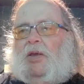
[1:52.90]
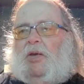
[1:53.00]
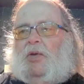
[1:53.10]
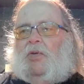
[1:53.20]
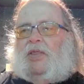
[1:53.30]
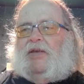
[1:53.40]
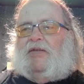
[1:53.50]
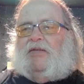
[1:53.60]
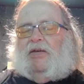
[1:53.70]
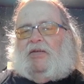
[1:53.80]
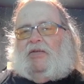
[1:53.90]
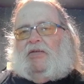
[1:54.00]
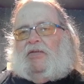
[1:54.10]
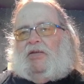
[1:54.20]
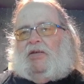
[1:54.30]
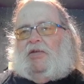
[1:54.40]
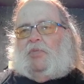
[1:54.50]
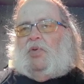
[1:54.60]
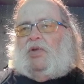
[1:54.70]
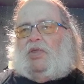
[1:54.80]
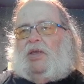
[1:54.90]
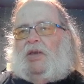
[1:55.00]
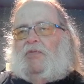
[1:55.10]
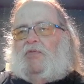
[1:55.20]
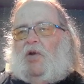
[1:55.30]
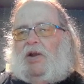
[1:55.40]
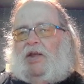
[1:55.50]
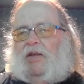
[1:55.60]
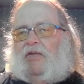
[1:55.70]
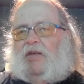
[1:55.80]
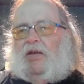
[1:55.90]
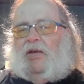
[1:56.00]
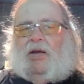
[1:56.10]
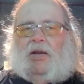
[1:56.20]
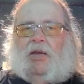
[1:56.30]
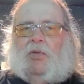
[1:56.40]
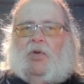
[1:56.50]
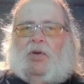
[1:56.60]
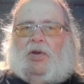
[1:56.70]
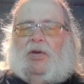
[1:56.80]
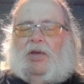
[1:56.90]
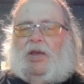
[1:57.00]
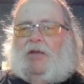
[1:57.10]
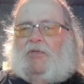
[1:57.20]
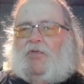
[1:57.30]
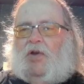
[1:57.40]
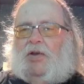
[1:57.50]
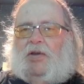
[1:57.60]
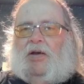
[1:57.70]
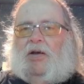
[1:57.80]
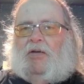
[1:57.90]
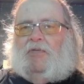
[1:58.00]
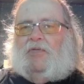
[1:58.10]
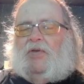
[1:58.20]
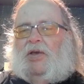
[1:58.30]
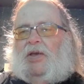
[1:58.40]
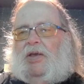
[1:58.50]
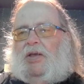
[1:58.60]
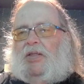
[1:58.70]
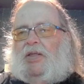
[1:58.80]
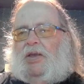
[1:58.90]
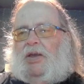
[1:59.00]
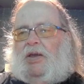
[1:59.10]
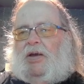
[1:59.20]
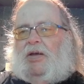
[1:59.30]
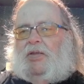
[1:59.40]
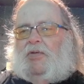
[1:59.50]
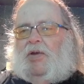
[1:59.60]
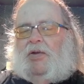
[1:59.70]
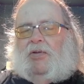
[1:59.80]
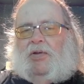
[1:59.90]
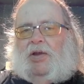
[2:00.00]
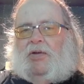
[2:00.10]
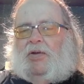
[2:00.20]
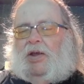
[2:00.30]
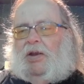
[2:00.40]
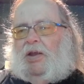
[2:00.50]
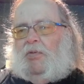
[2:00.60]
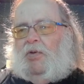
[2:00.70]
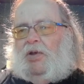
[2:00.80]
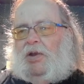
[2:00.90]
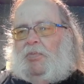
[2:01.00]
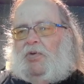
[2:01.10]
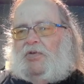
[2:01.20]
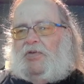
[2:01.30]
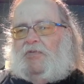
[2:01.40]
What this does is put the FrogNet's 10 dot network in front of the greater internet network, and it puts the